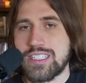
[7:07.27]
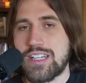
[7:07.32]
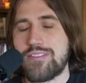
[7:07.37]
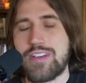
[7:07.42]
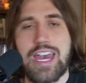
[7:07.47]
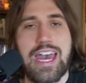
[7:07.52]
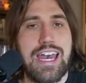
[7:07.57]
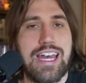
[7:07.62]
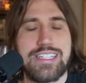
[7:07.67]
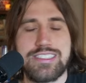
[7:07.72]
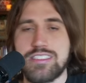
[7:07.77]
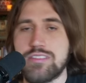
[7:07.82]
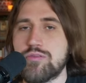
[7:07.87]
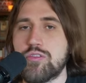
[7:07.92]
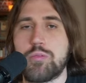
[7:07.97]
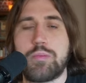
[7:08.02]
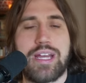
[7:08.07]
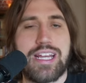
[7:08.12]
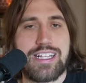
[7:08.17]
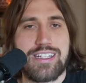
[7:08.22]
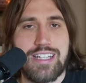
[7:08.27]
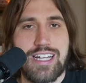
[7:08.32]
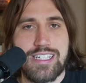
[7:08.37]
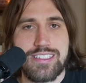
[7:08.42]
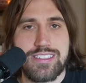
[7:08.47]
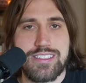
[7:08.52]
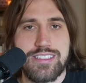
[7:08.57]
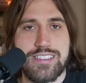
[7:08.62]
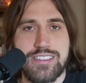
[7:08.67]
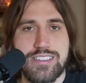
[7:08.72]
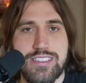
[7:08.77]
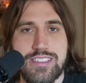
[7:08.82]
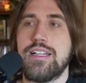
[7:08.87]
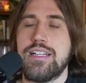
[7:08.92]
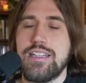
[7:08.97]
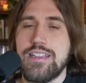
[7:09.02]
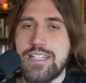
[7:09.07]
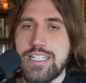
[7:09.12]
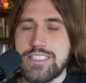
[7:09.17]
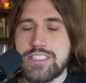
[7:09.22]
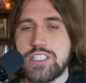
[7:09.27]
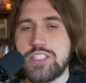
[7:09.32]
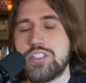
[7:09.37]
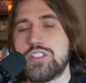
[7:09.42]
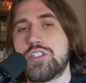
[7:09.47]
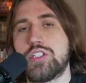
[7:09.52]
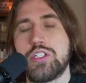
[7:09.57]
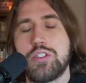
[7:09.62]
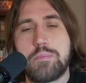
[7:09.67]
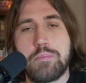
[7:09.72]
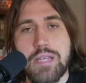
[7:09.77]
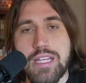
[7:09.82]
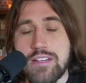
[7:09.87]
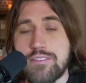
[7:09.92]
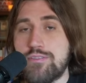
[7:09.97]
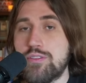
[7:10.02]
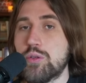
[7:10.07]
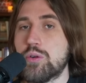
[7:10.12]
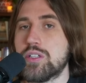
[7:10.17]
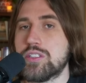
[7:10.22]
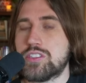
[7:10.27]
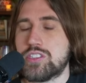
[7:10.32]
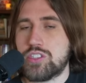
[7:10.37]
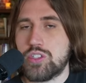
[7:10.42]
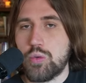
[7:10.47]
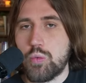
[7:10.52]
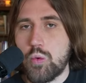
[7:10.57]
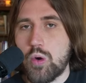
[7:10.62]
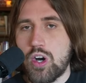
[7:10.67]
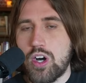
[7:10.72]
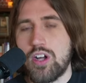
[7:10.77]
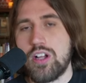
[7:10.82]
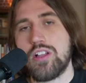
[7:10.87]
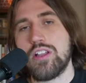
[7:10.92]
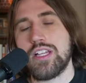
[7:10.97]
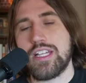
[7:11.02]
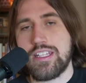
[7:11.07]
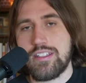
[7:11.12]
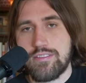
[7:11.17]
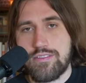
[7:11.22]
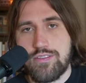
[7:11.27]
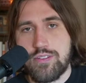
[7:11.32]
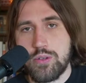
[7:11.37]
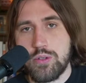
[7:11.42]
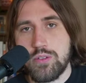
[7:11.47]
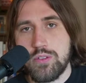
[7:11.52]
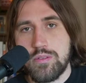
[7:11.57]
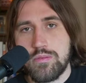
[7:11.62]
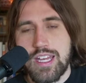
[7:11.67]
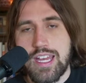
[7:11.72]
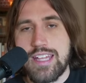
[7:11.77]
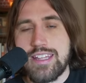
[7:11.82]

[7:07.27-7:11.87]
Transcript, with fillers: I've had some of my classes listen to Pink Floyd's The Wall in full.